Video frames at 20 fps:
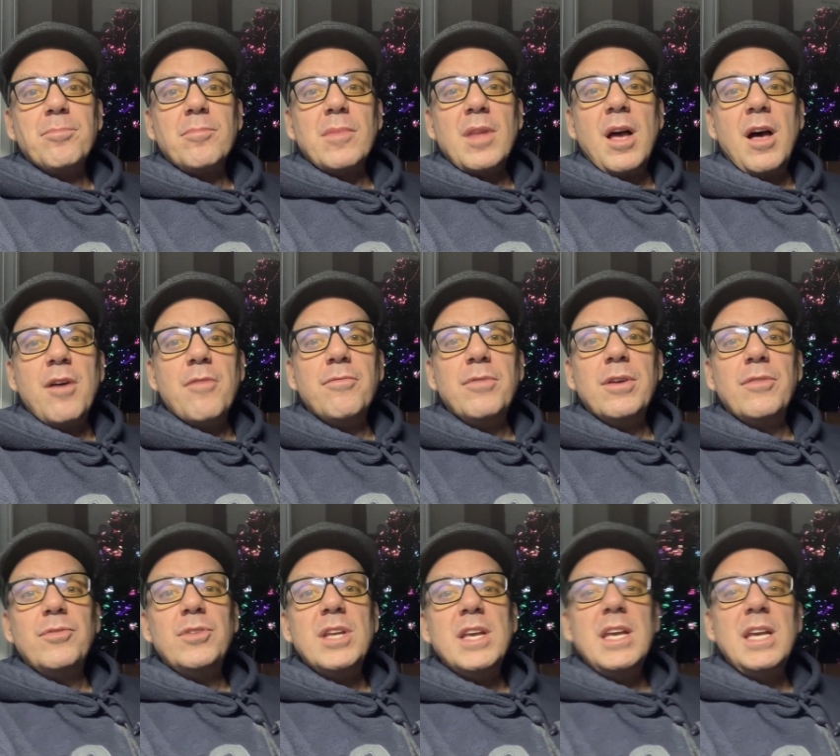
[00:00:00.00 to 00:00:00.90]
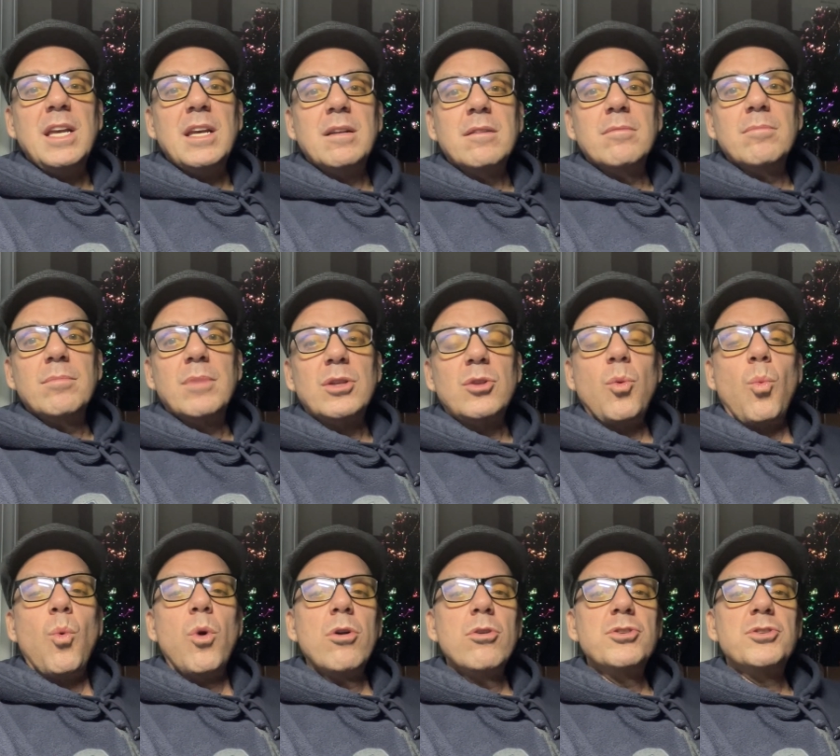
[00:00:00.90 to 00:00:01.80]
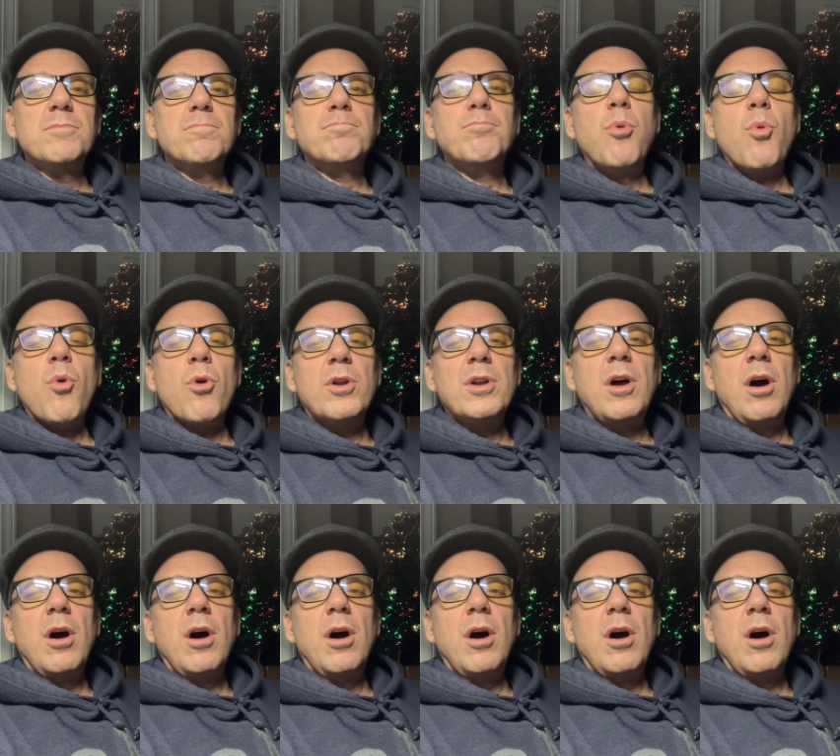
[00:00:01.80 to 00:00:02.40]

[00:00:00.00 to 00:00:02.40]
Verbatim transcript: uh, 15 that the words born